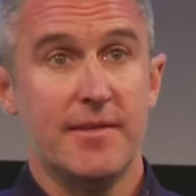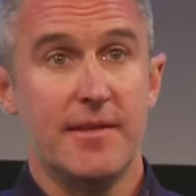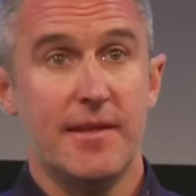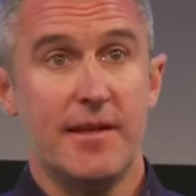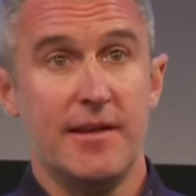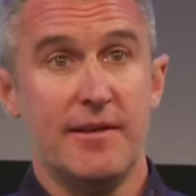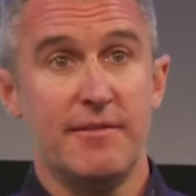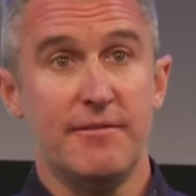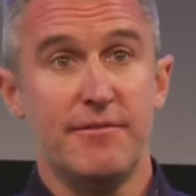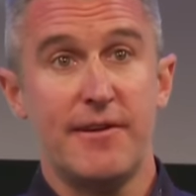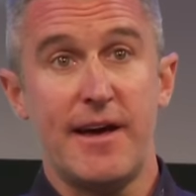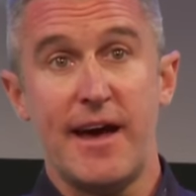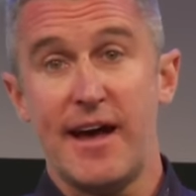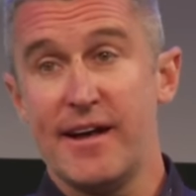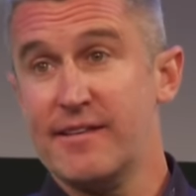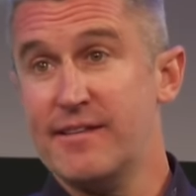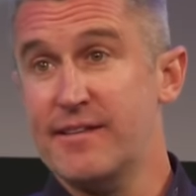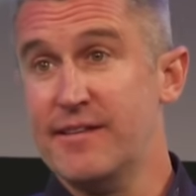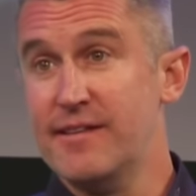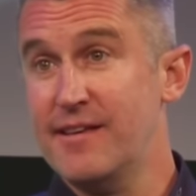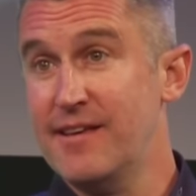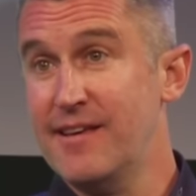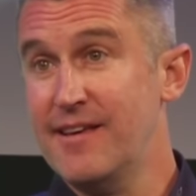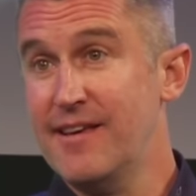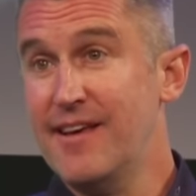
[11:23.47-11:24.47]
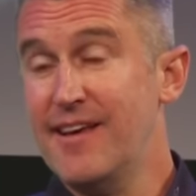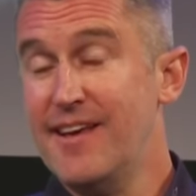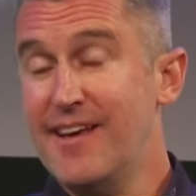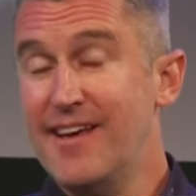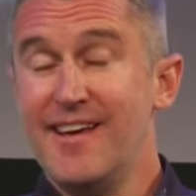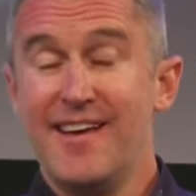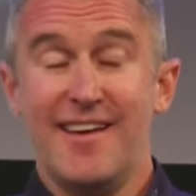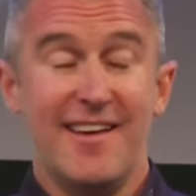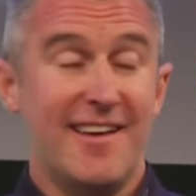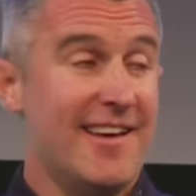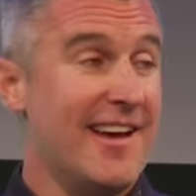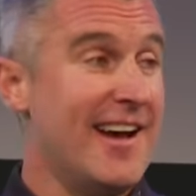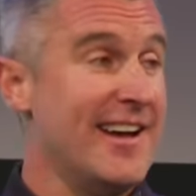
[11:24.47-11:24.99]
And in fact,
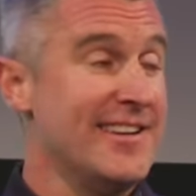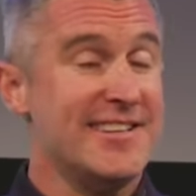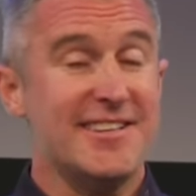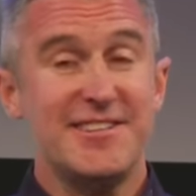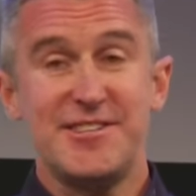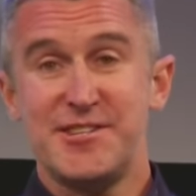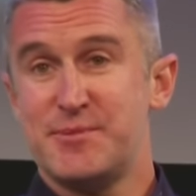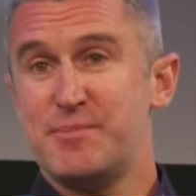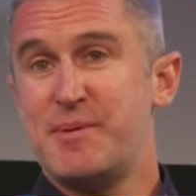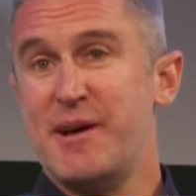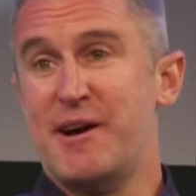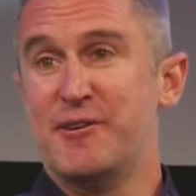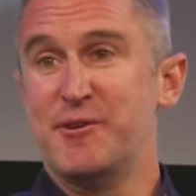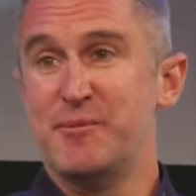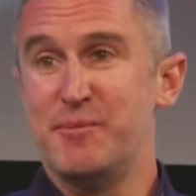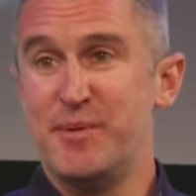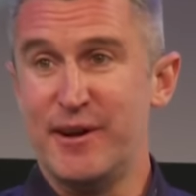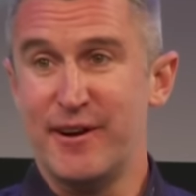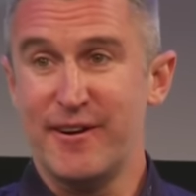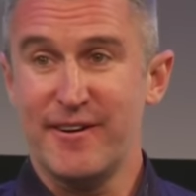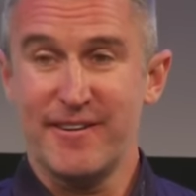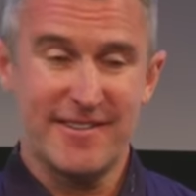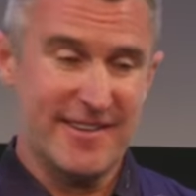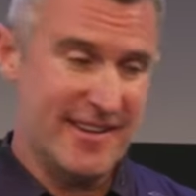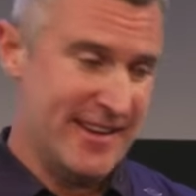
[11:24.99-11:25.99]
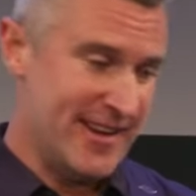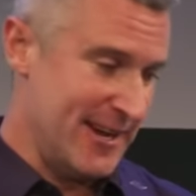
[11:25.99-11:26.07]
I did just pound a beer.